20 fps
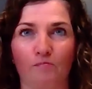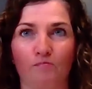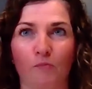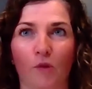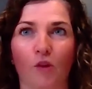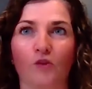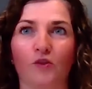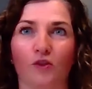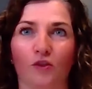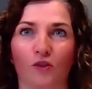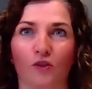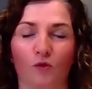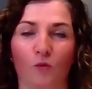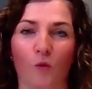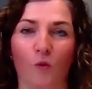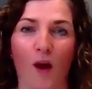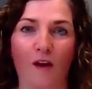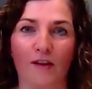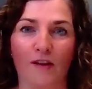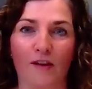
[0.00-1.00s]
model,
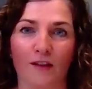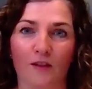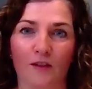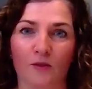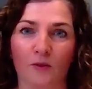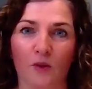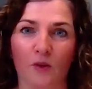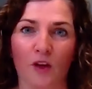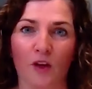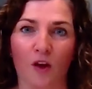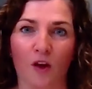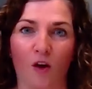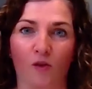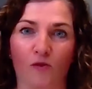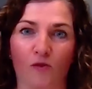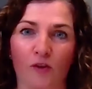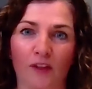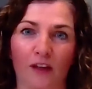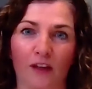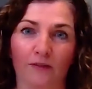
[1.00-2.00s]
where it's
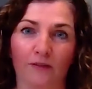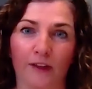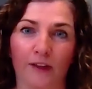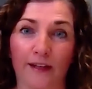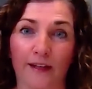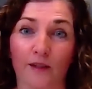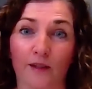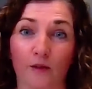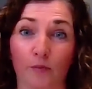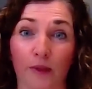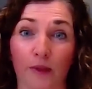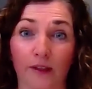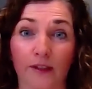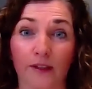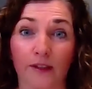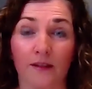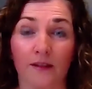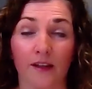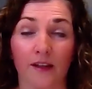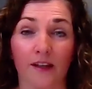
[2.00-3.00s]
offering that
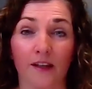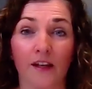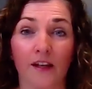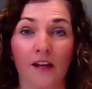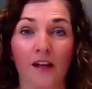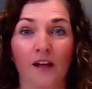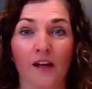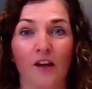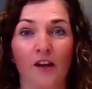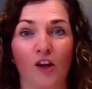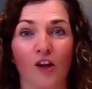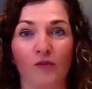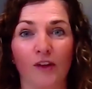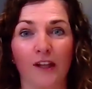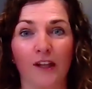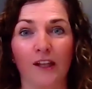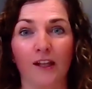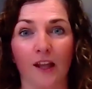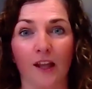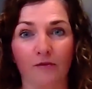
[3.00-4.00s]
flexibility and
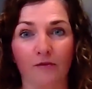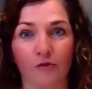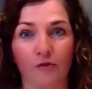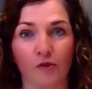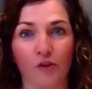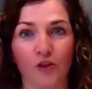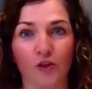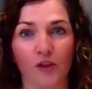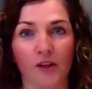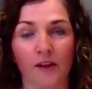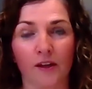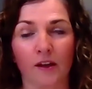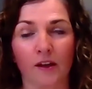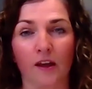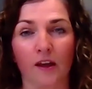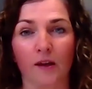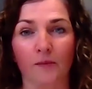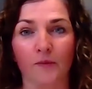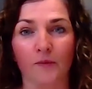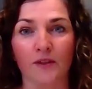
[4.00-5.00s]
really
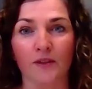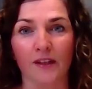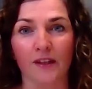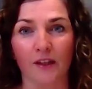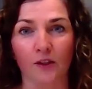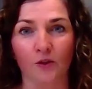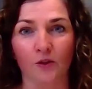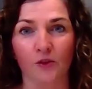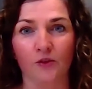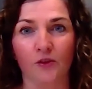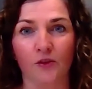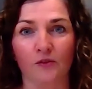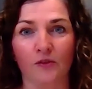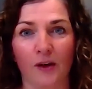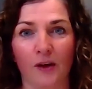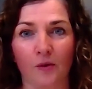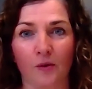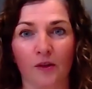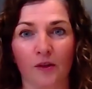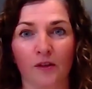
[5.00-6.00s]
leveraging the skills of
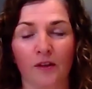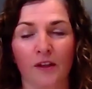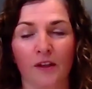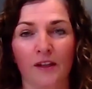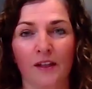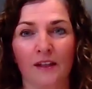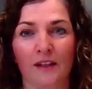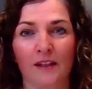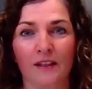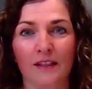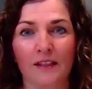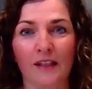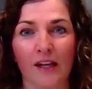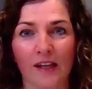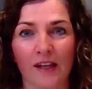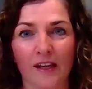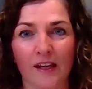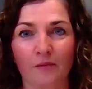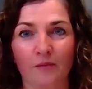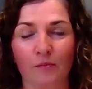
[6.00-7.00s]
our
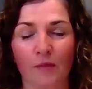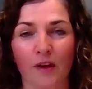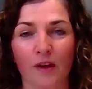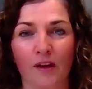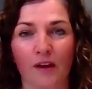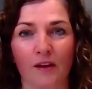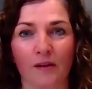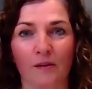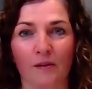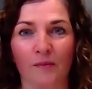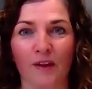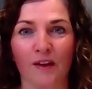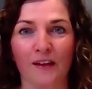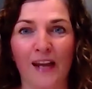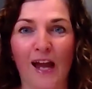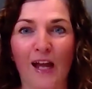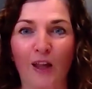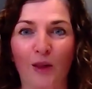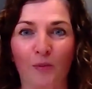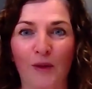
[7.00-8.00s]
team
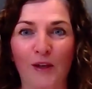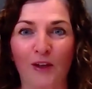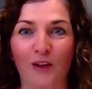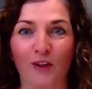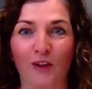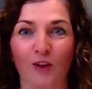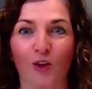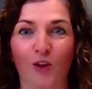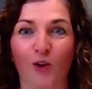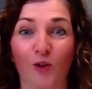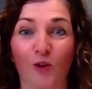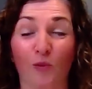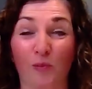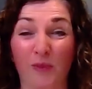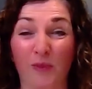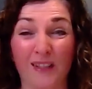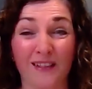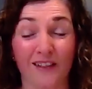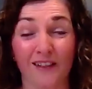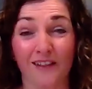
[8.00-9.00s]
and helping local
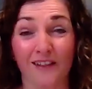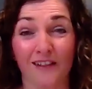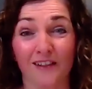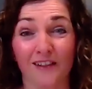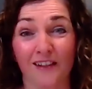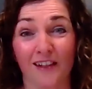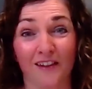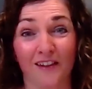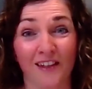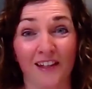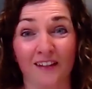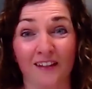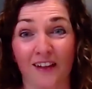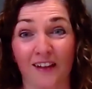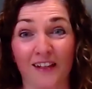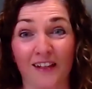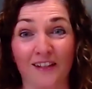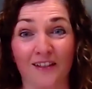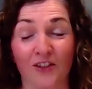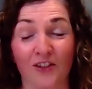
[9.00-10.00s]
businesses, I think
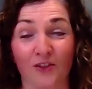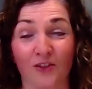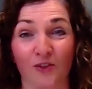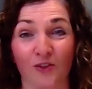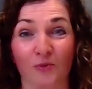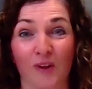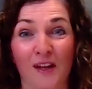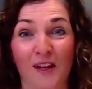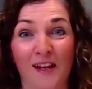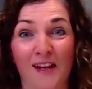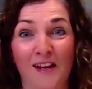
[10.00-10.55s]
that is, you know,